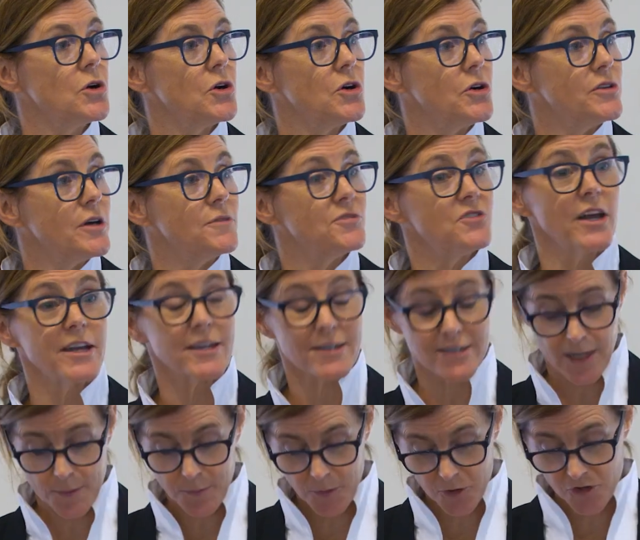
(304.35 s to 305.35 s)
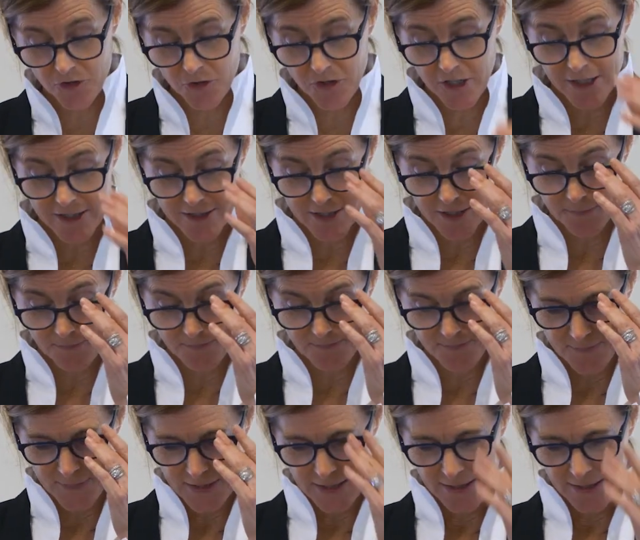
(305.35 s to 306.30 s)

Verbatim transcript: world of Second Temple Judaism.